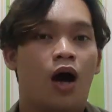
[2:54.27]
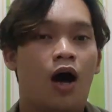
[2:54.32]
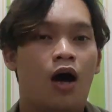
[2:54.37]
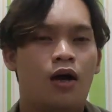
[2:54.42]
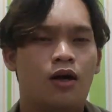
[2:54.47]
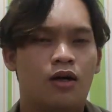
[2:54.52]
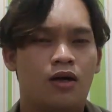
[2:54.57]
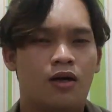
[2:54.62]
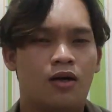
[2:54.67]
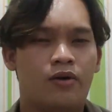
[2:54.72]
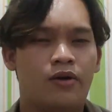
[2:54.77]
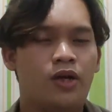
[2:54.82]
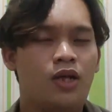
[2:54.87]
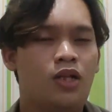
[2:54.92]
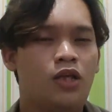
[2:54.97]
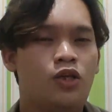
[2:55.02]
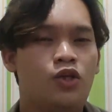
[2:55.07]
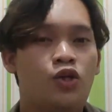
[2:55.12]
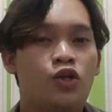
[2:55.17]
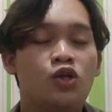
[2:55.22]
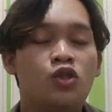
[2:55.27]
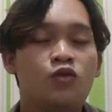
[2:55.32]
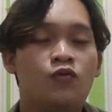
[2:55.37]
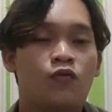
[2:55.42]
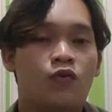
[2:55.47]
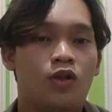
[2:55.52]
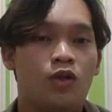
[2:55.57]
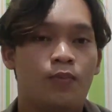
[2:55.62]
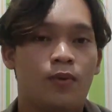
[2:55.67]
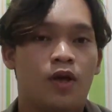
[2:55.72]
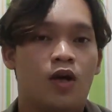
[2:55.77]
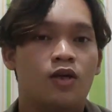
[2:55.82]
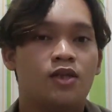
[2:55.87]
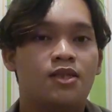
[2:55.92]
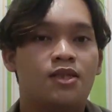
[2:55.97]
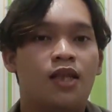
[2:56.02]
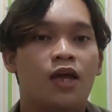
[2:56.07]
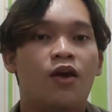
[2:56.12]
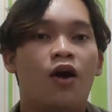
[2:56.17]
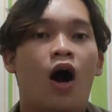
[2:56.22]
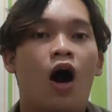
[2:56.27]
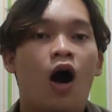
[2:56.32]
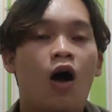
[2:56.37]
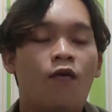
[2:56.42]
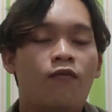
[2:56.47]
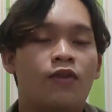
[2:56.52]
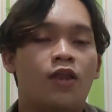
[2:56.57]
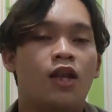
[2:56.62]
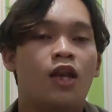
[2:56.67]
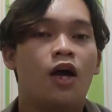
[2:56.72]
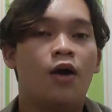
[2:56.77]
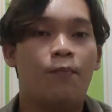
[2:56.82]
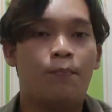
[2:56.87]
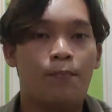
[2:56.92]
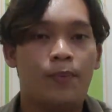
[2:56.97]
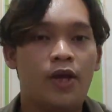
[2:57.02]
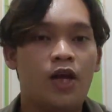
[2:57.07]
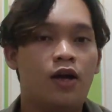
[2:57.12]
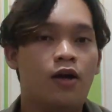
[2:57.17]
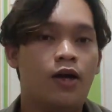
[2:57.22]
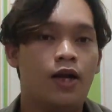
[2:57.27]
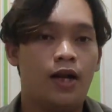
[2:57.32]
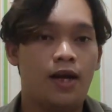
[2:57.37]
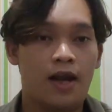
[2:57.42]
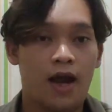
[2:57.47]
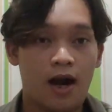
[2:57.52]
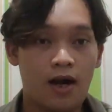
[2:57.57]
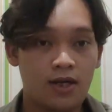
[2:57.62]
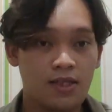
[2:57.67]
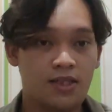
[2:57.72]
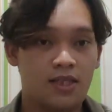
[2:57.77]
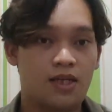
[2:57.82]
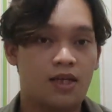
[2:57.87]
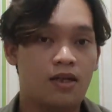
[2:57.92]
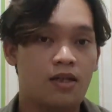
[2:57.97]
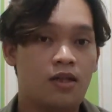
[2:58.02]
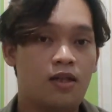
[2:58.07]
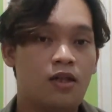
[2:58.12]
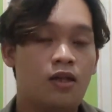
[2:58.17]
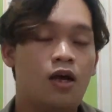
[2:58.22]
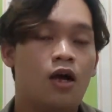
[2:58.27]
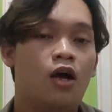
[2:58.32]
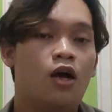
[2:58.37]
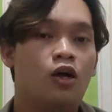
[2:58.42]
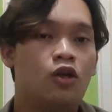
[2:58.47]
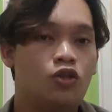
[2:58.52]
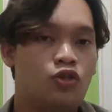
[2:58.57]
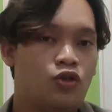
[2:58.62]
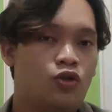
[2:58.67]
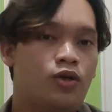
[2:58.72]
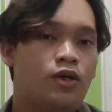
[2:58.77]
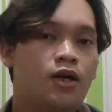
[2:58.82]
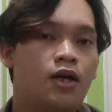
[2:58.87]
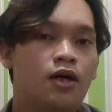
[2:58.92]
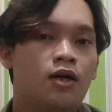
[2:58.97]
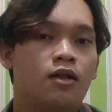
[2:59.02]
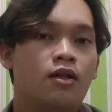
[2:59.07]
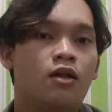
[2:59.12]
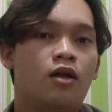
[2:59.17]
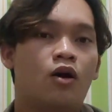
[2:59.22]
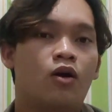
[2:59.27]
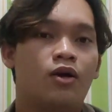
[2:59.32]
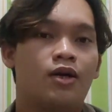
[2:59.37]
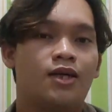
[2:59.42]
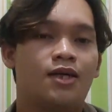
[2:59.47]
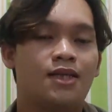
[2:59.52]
are really useful because they often appear in article, journal, or